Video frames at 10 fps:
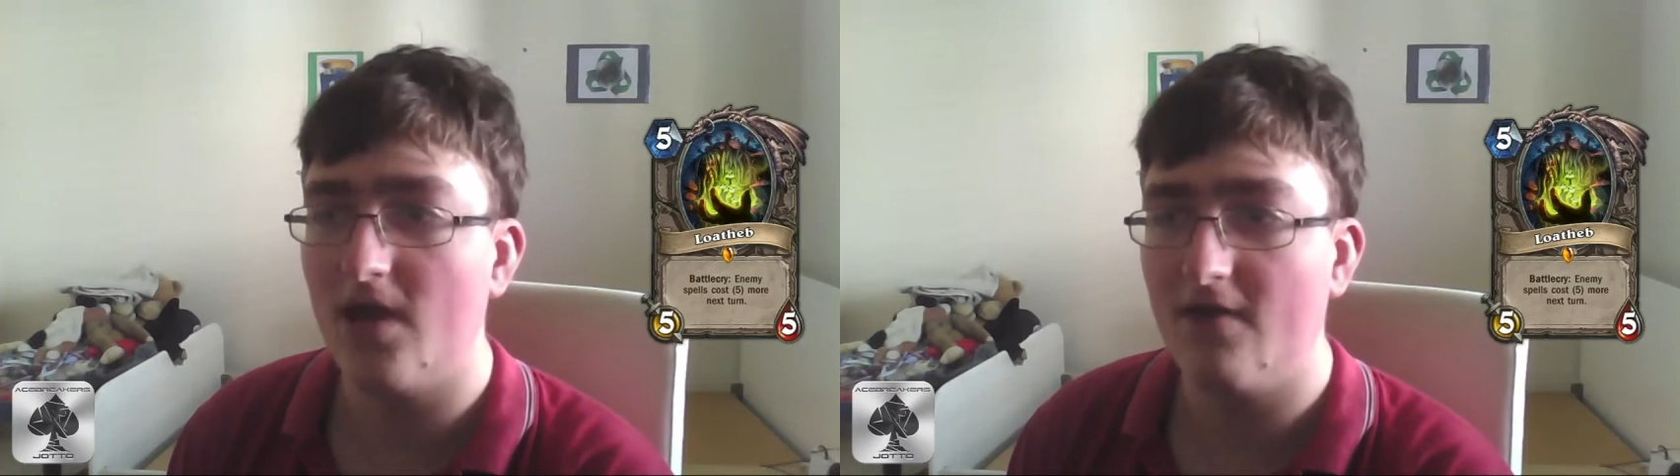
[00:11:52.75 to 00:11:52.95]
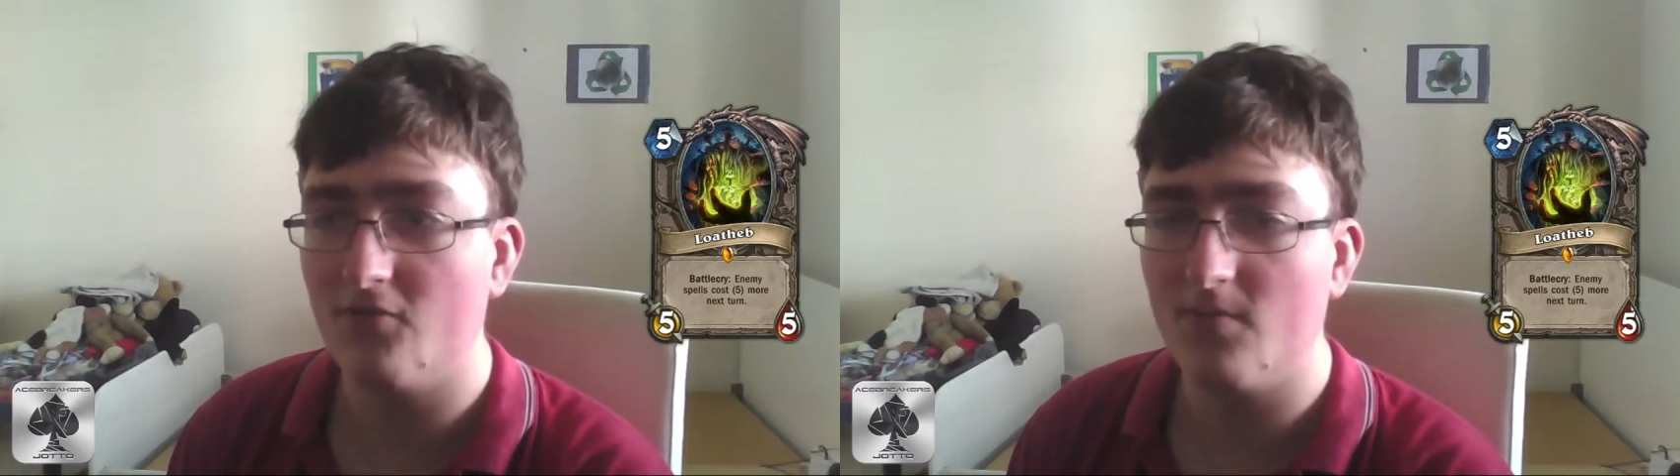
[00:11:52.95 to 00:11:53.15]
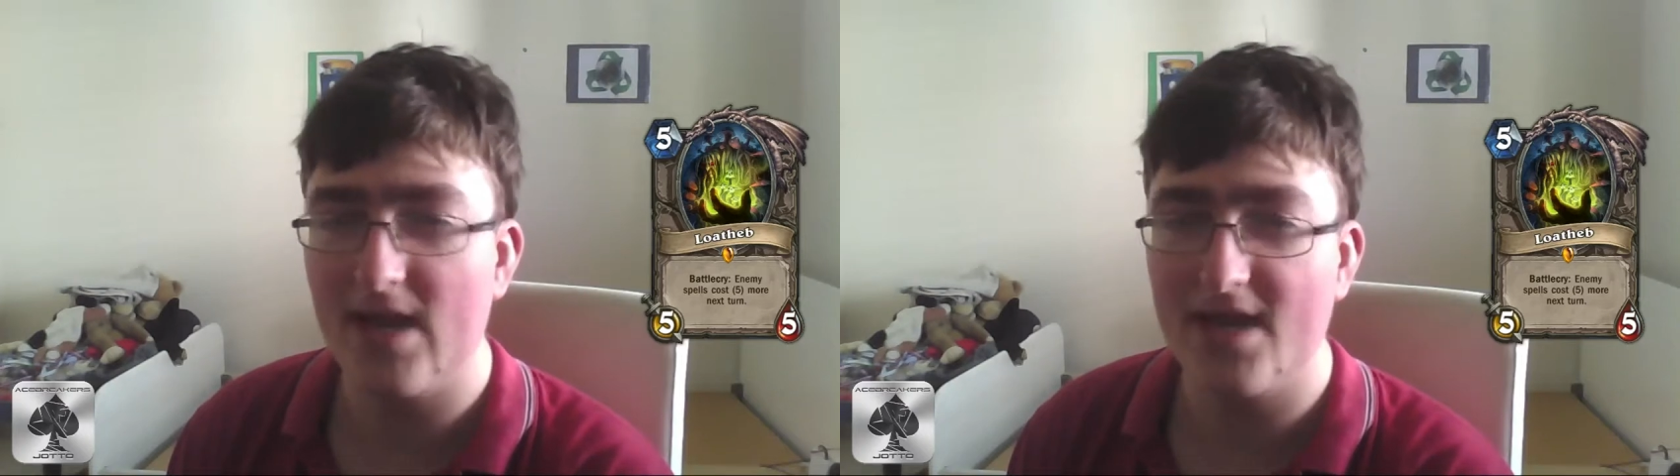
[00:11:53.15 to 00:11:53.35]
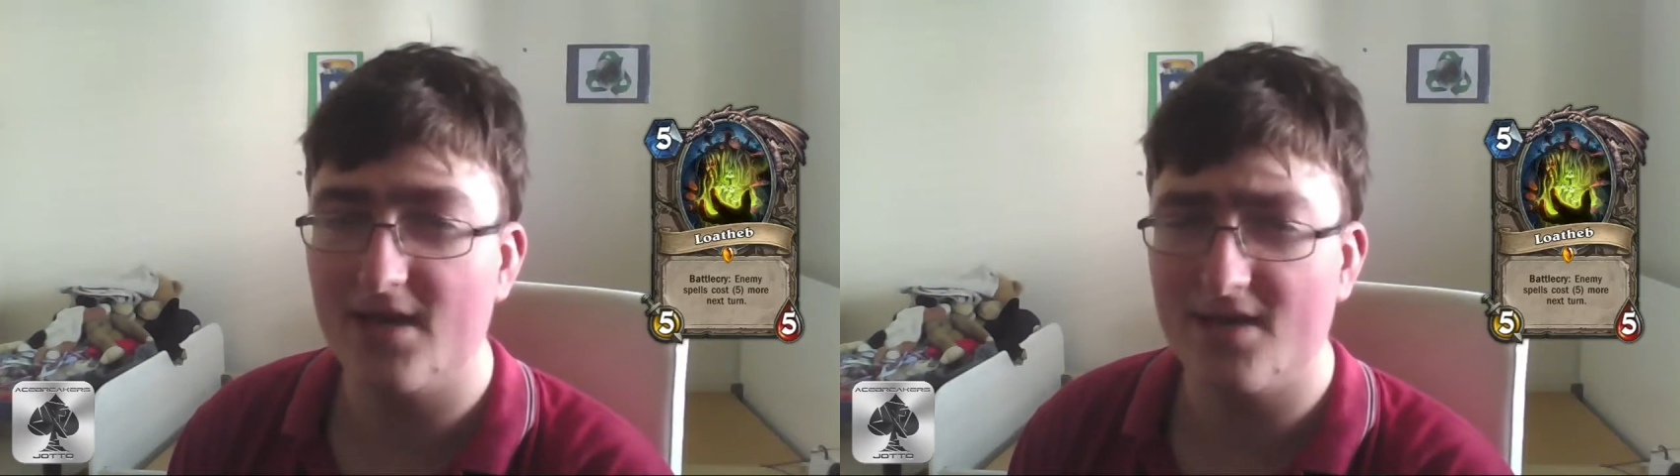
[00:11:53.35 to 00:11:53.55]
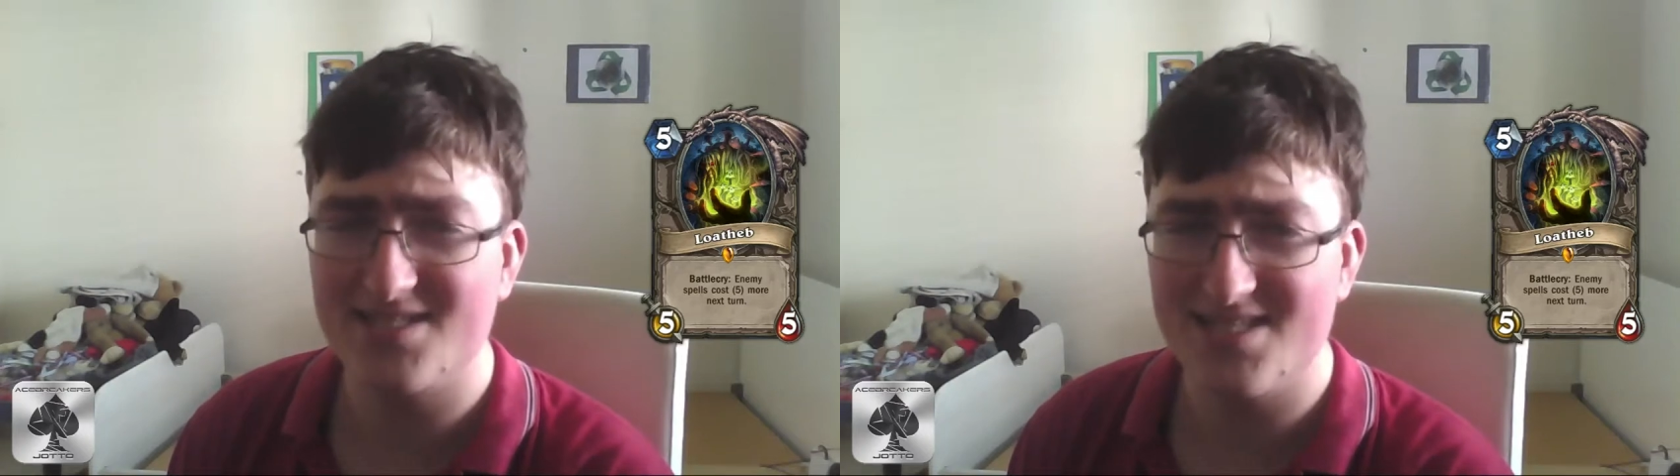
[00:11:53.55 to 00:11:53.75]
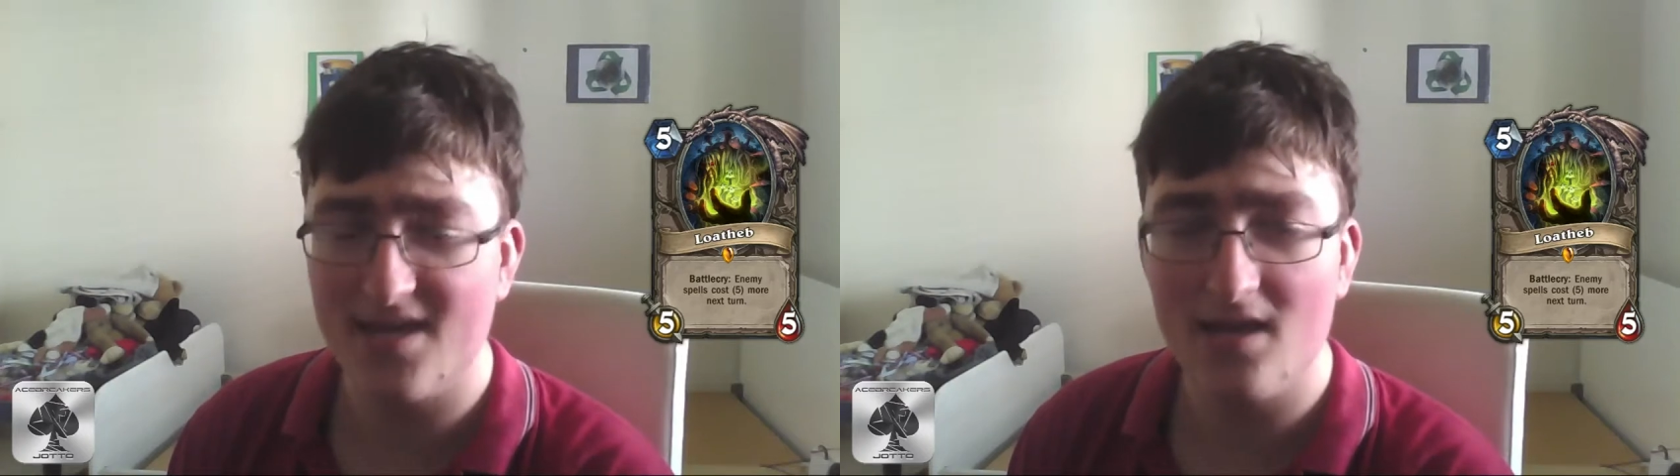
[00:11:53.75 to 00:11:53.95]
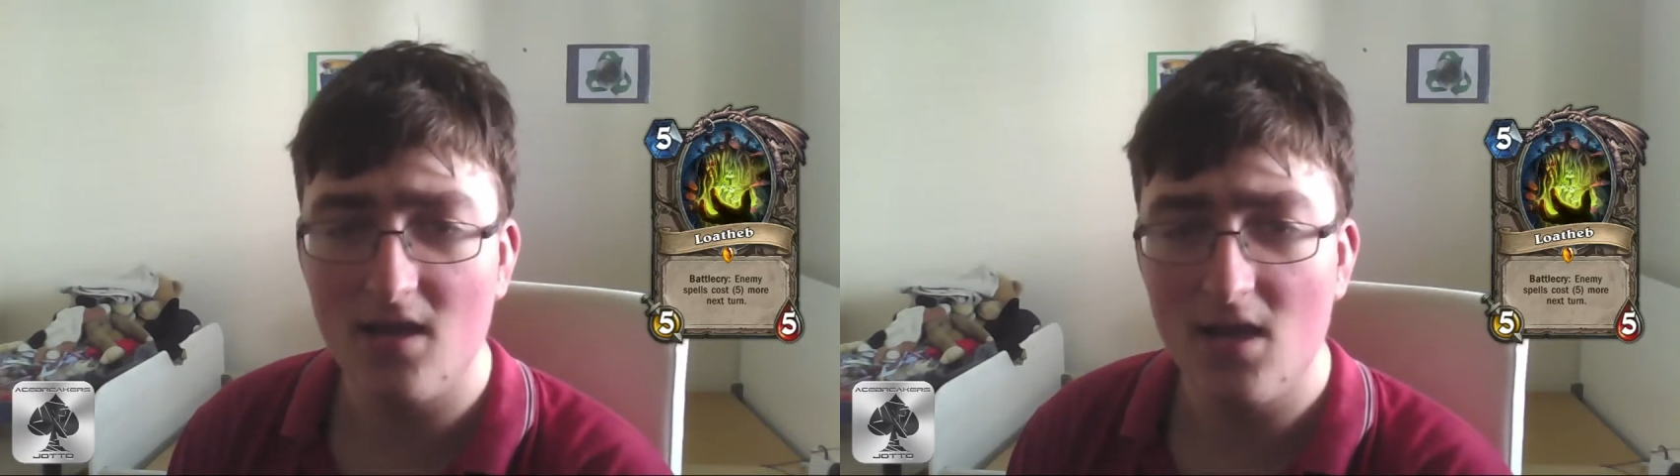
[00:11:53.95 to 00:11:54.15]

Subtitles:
ever made, I'd say.